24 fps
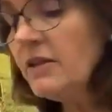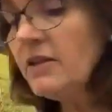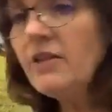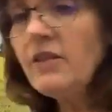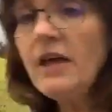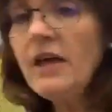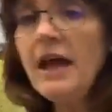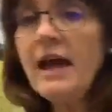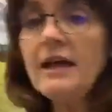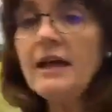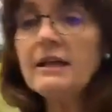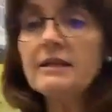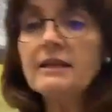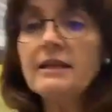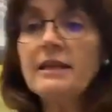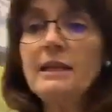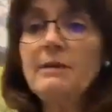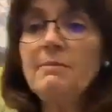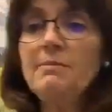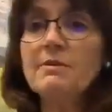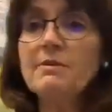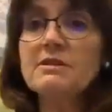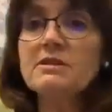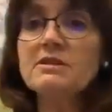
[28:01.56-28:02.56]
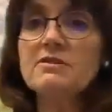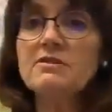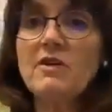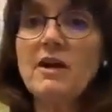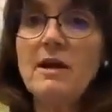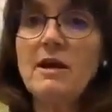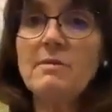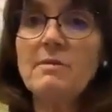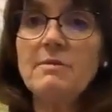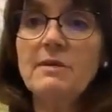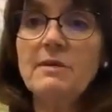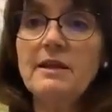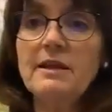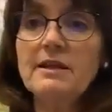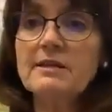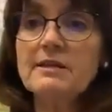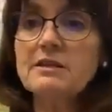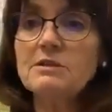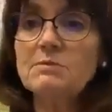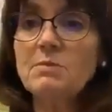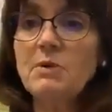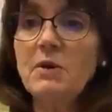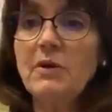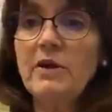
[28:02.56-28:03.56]
that keep us from
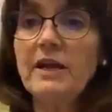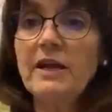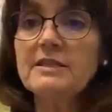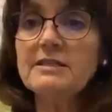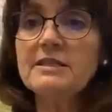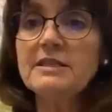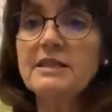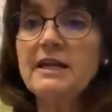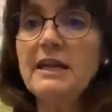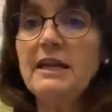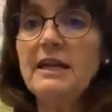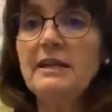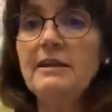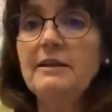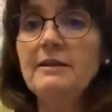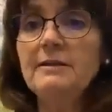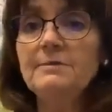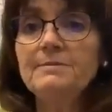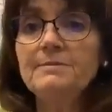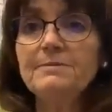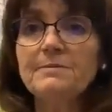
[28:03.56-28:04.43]
experiencing